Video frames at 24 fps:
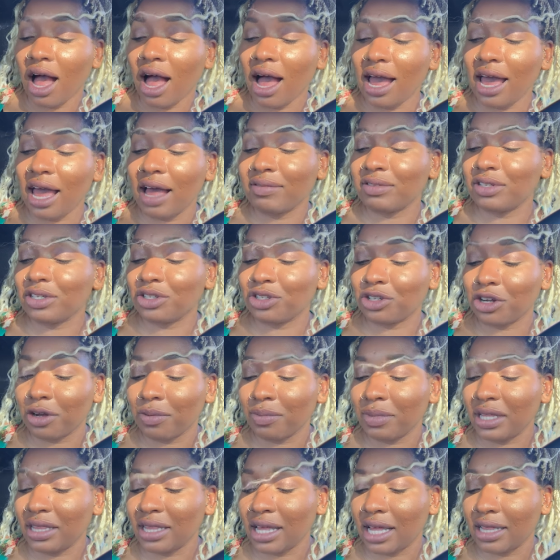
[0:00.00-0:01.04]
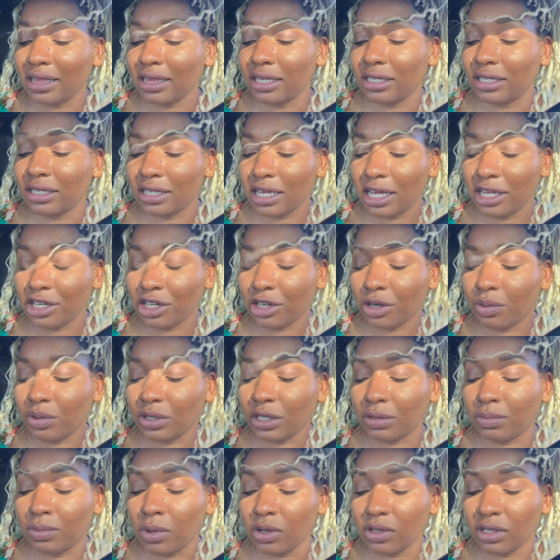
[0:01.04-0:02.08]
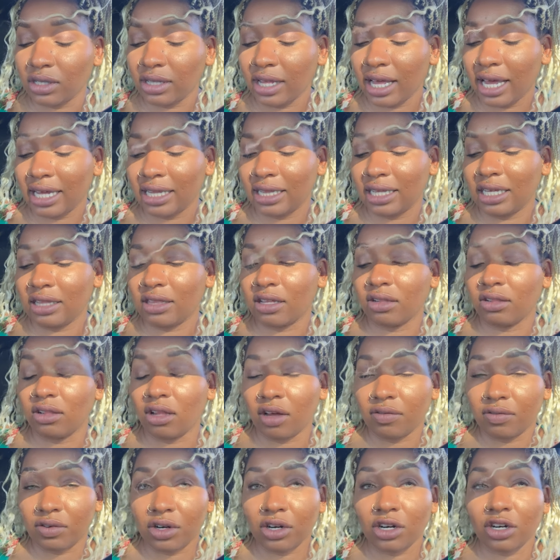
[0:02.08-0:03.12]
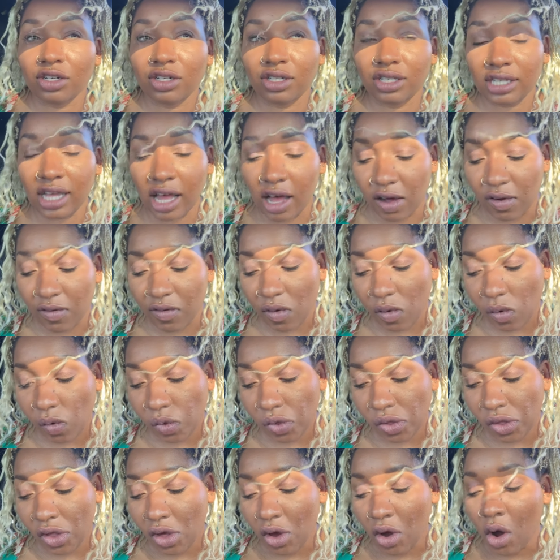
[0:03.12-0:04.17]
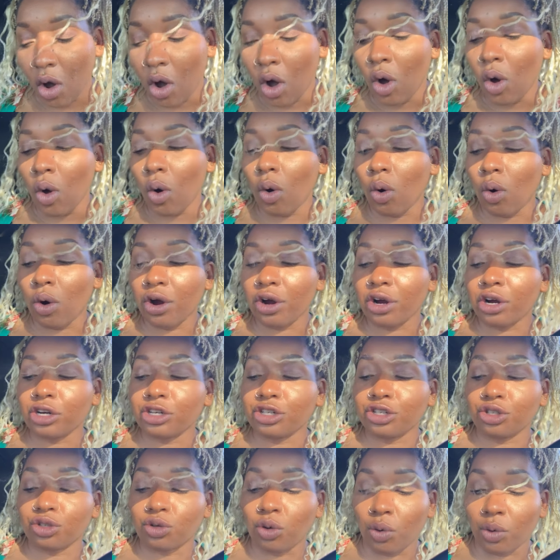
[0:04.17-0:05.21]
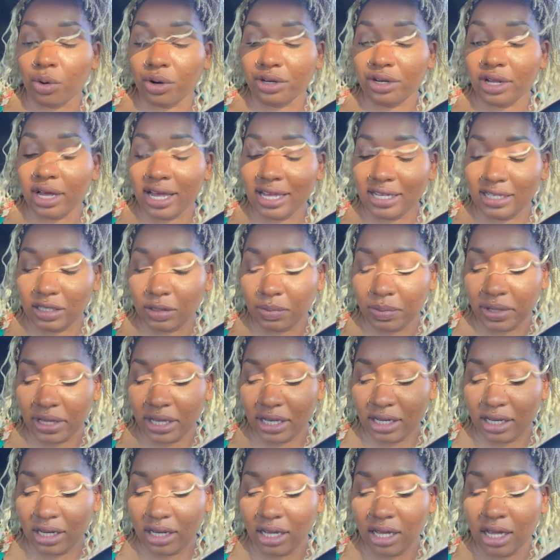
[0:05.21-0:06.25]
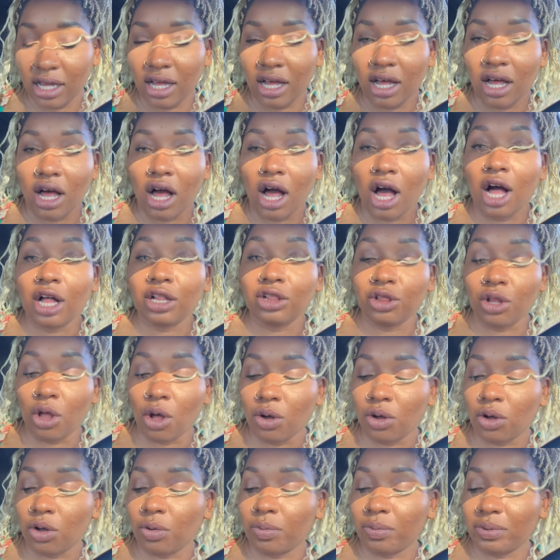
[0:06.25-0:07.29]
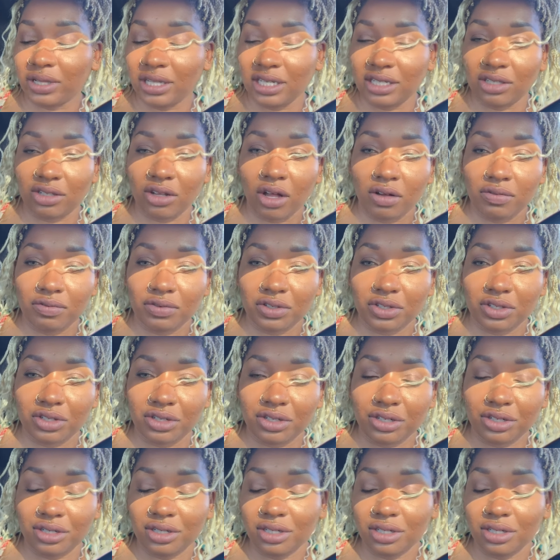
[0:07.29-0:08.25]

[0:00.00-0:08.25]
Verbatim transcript: I have determined that the sender was most likely the lover herself or her scorned husband, a local police officer.